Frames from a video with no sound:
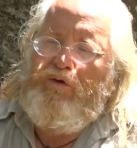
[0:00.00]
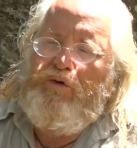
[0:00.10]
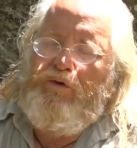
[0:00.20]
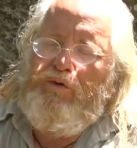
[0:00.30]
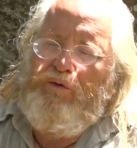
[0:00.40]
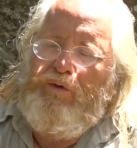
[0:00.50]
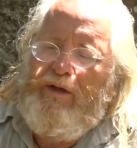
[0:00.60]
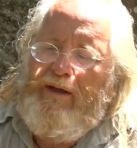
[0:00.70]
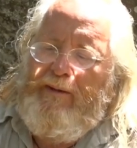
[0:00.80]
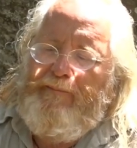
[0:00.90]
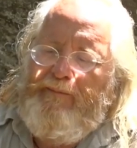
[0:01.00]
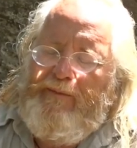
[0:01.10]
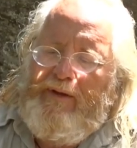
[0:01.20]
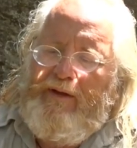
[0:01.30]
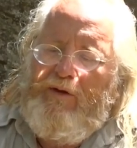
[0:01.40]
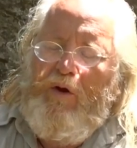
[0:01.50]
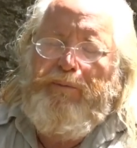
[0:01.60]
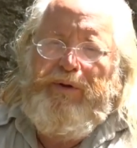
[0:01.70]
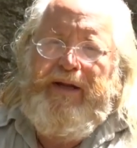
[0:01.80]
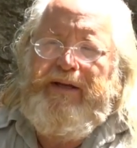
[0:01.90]
to
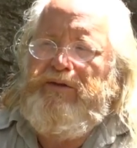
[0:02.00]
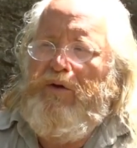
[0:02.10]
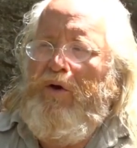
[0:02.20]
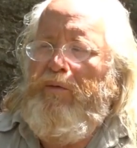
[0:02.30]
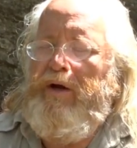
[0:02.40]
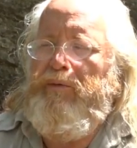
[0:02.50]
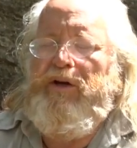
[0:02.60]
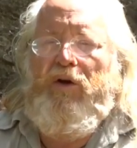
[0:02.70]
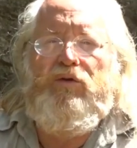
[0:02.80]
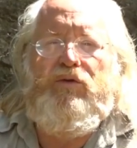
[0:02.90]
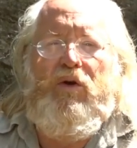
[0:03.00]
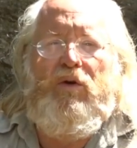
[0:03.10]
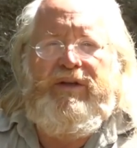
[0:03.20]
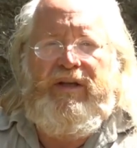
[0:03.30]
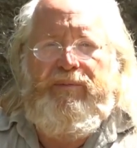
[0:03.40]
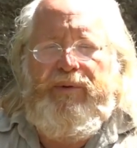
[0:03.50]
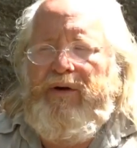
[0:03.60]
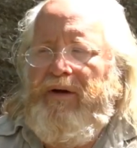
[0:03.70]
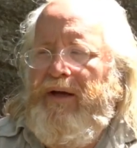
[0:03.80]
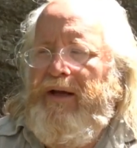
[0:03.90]
complete, or where we long to go deeper,
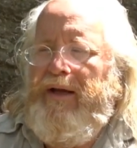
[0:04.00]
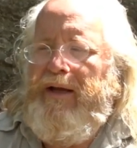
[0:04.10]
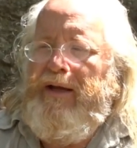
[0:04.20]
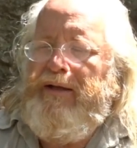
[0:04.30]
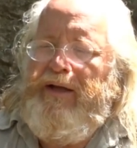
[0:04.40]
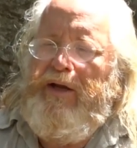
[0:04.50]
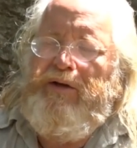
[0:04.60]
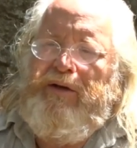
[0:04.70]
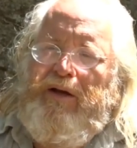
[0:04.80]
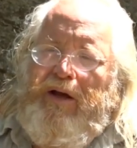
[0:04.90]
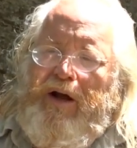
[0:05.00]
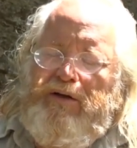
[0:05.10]
then our